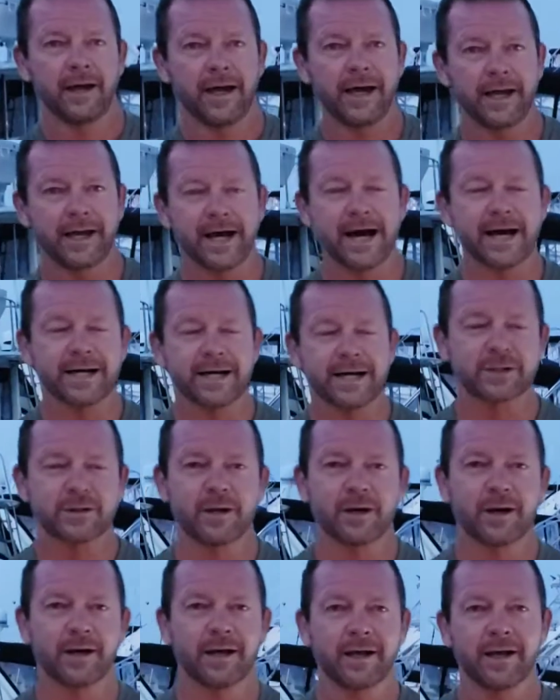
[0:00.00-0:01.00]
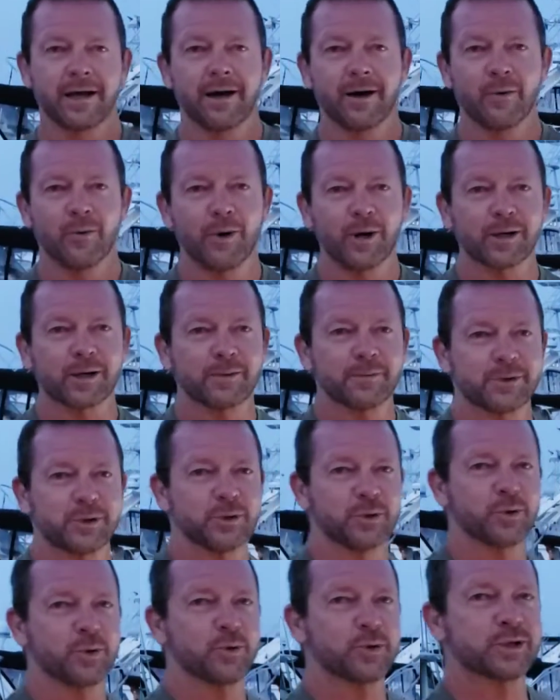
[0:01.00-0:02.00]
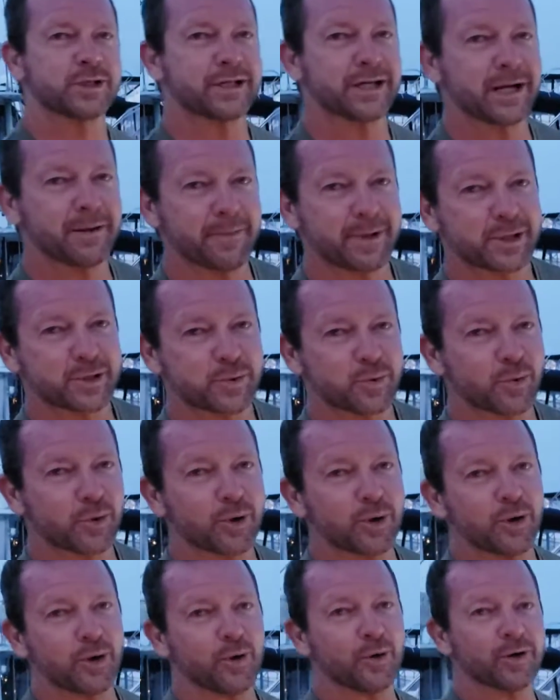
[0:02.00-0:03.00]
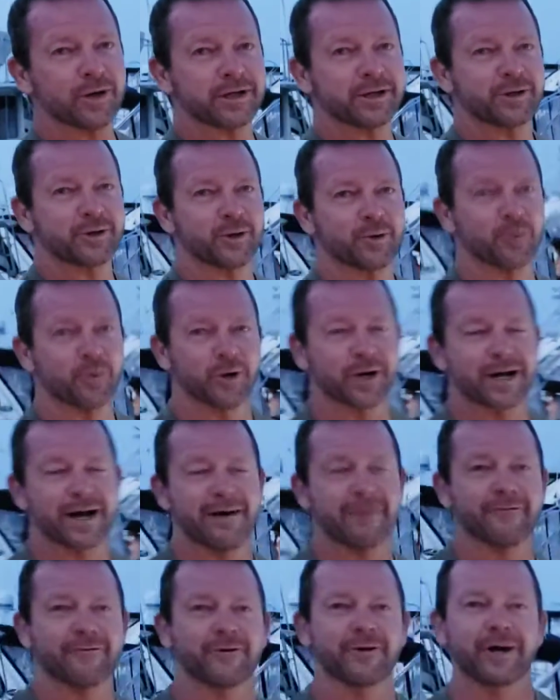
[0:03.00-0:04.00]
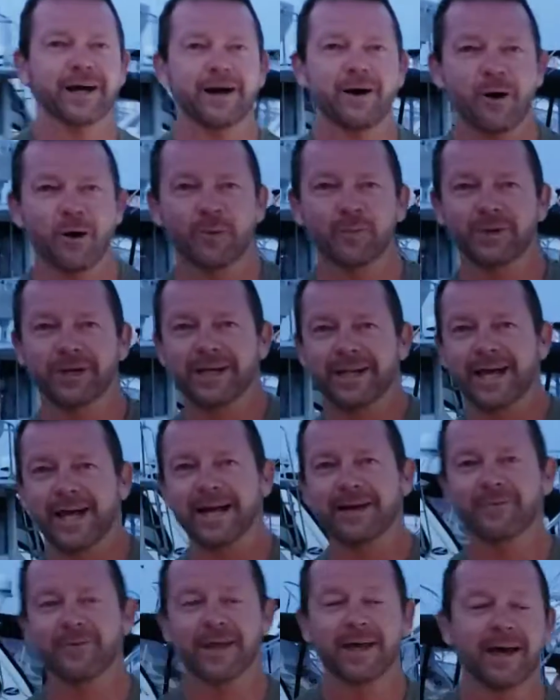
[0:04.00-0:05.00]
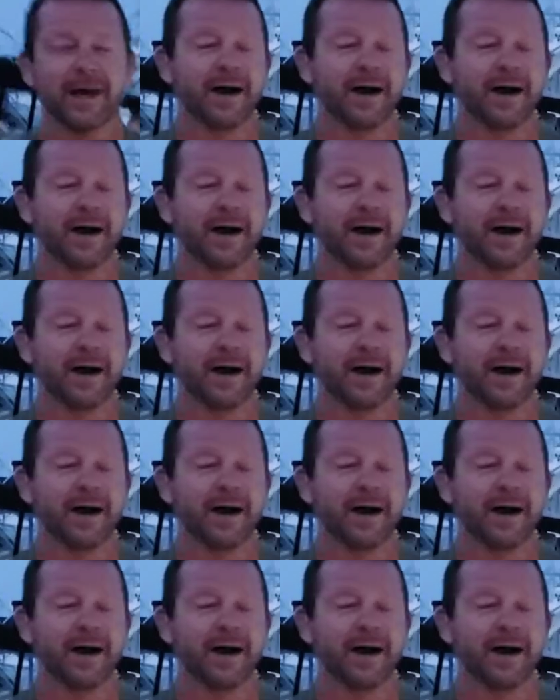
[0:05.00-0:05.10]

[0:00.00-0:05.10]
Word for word: Hey guys, welcome to Cinnamon Swirl, your workout for at home today.